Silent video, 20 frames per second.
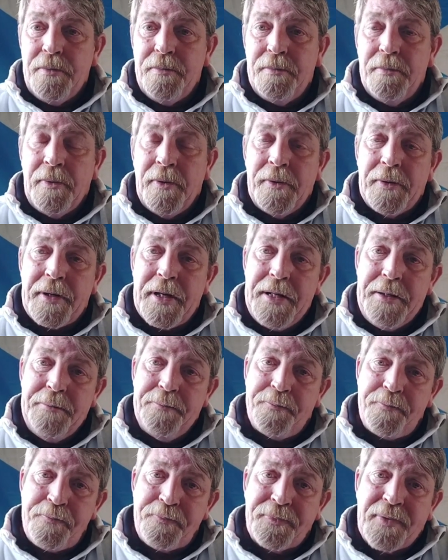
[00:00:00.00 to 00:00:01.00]
All right.
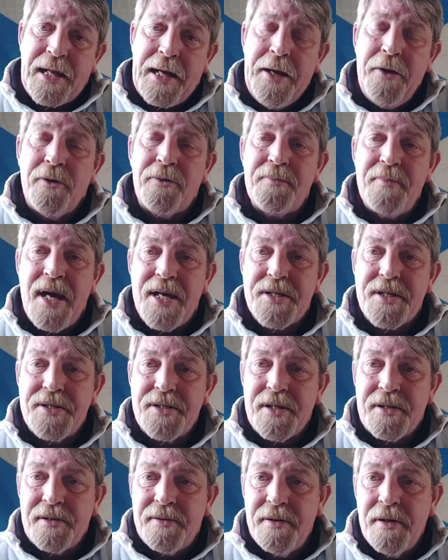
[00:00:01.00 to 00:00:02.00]
Health
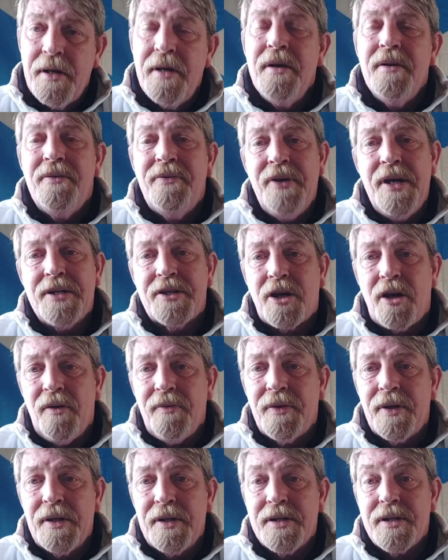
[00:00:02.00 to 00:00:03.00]
messaging. Face
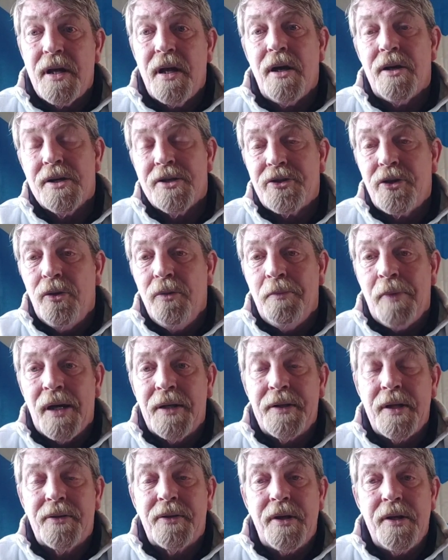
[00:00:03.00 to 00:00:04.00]
coverings are still
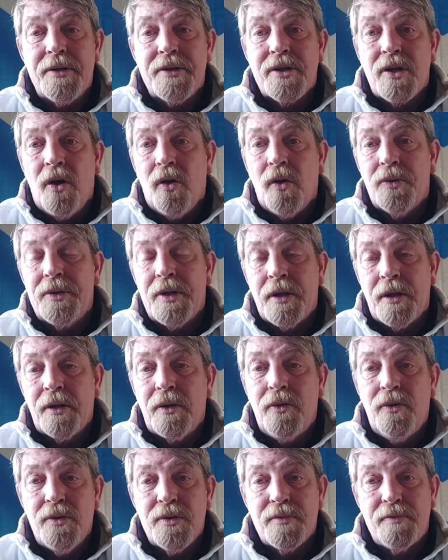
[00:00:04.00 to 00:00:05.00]
mandatory in Scotland and
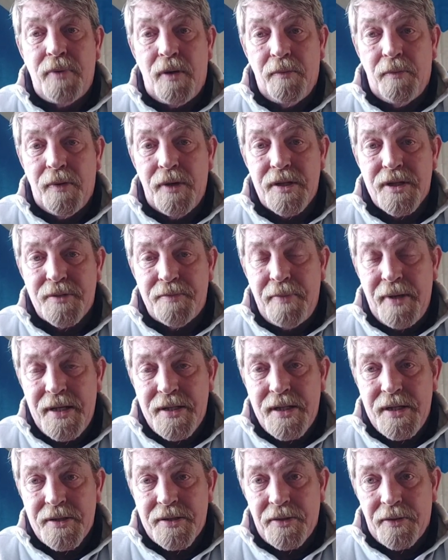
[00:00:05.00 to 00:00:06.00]
enclosed public
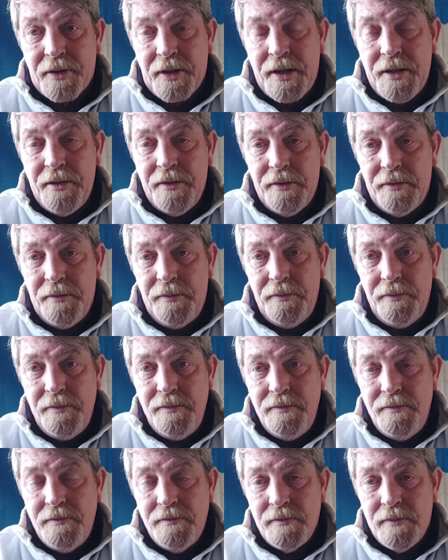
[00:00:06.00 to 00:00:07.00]
spaces, all right?
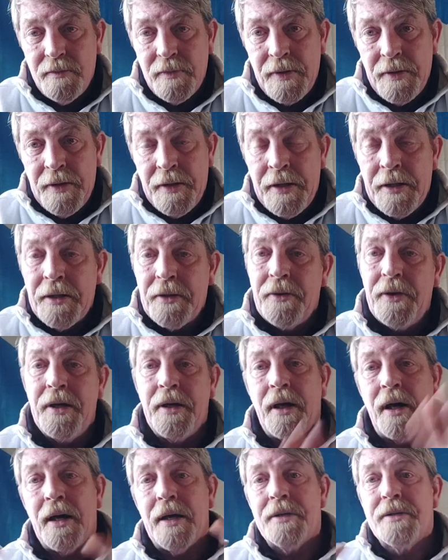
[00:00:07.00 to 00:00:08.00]
Clean
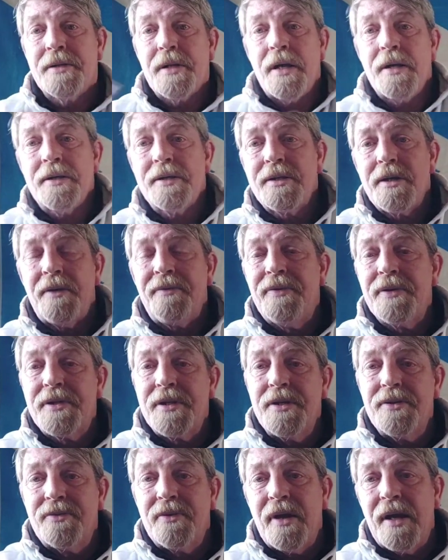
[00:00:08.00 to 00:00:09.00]
hands and
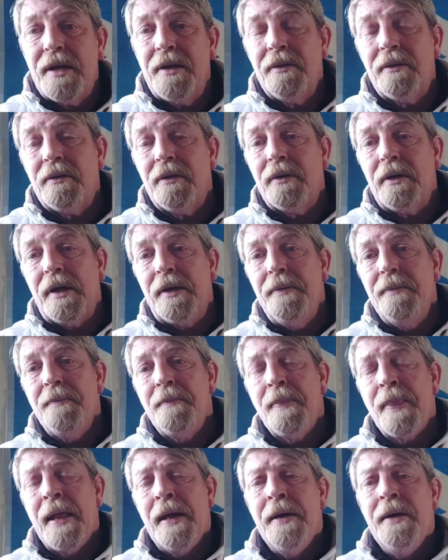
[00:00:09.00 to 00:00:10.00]
surfaces regularly.
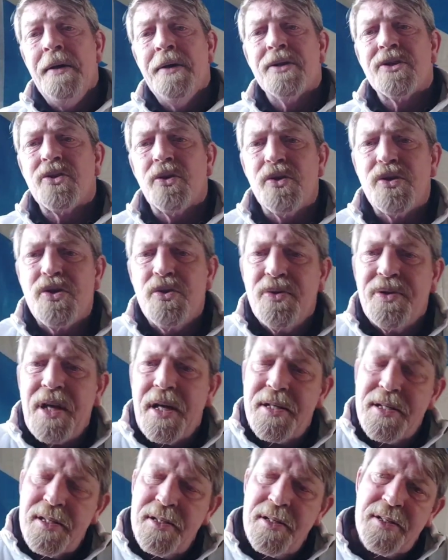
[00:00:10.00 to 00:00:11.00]
Social
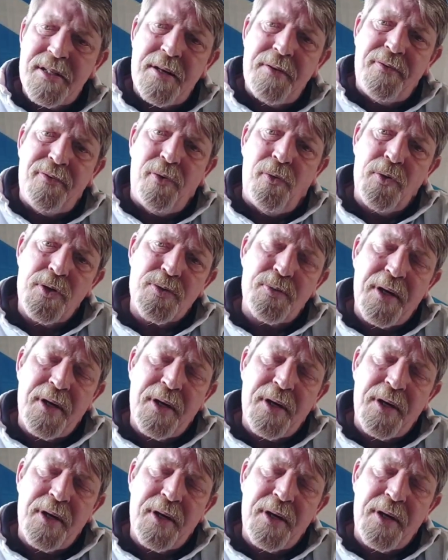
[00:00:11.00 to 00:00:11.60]
distancing, folks.